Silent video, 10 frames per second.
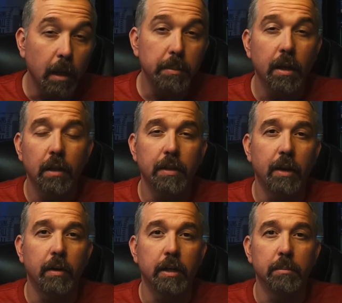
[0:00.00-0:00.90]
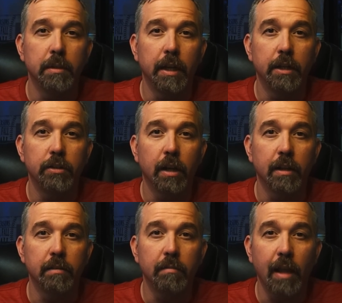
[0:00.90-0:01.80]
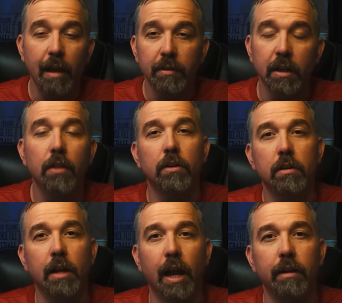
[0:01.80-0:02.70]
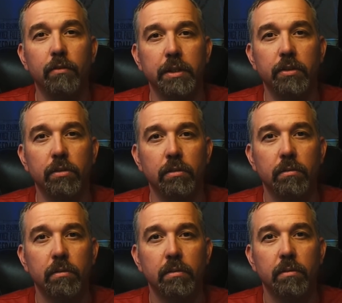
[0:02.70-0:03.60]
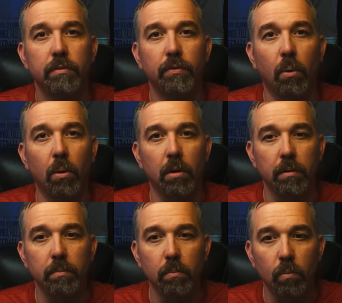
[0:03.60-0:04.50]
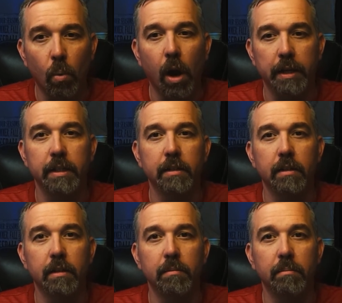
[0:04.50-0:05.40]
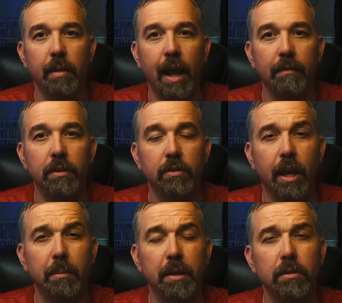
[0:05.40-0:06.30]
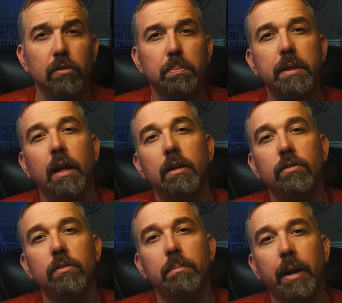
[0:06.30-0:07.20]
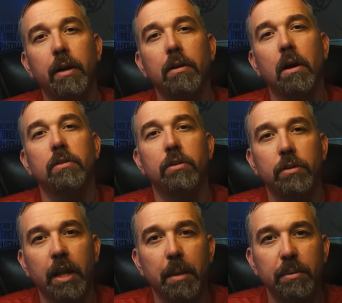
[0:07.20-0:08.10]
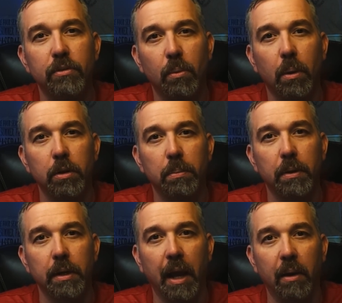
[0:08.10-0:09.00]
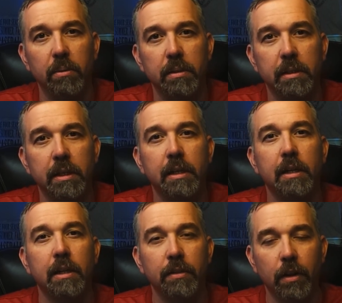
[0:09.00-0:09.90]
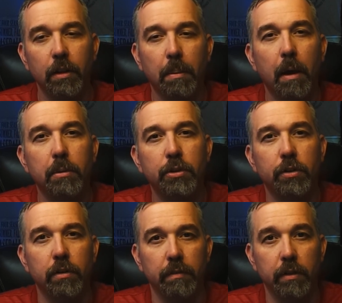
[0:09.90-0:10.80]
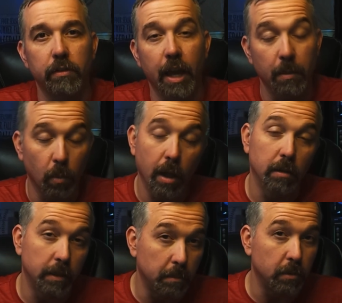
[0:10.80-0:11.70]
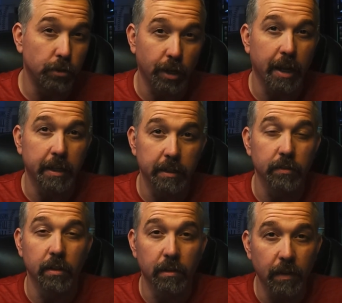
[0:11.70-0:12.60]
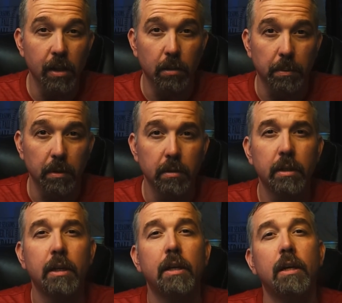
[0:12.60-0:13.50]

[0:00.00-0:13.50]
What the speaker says: Now, beyond that recommendation, I have another kind of reason for wanting to have this game is because Paradox Entertainment's the one who put it out. They're the publisher of this game, while Nimble Giant is the developer.